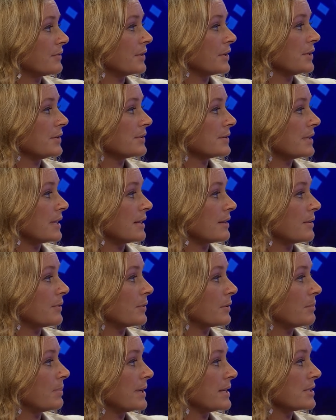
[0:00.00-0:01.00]
for you, saith the
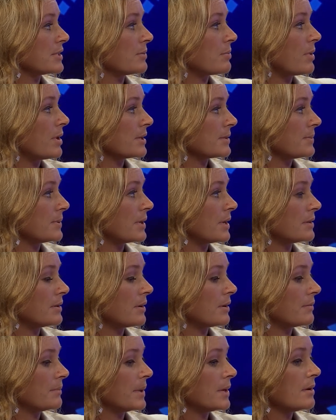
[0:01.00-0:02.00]
Lord, plans to prosper you, not to
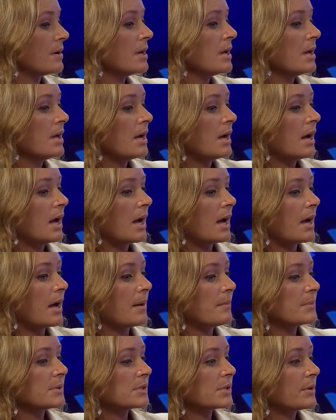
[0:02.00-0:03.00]
harm you."
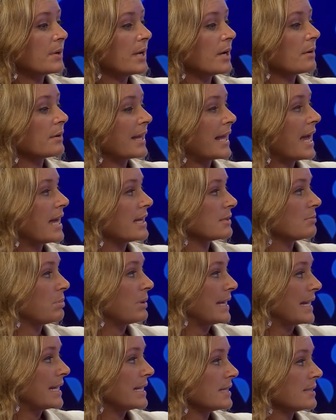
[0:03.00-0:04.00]
So he already has
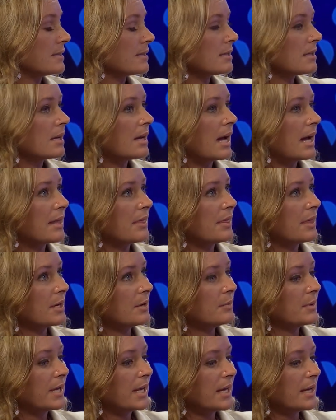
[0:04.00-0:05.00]
plans. I think
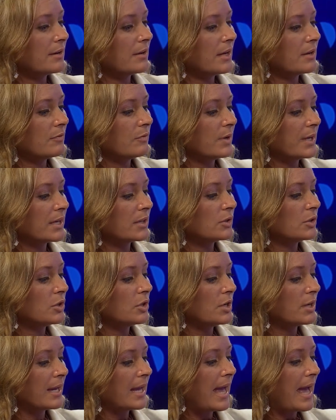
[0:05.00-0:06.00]
if we can
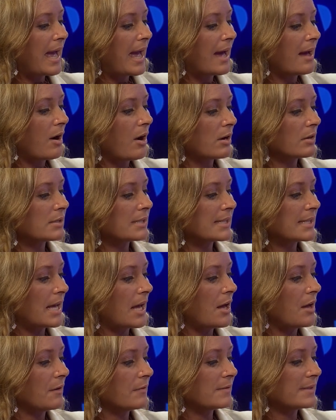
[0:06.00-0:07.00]
look at
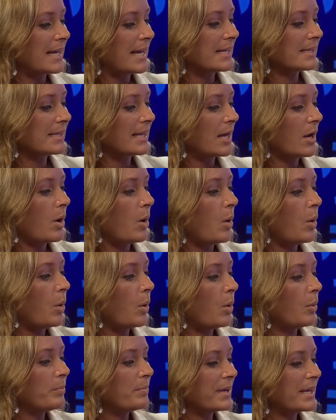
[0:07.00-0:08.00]
ourselves as a
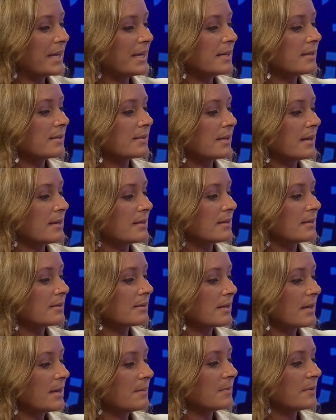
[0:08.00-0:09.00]
whole piece in the
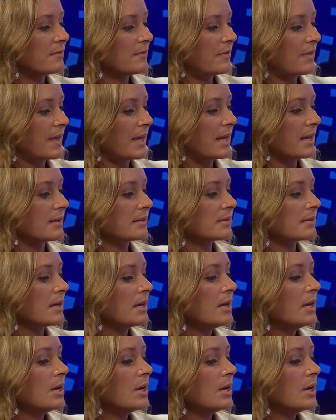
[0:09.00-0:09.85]
scheme of things,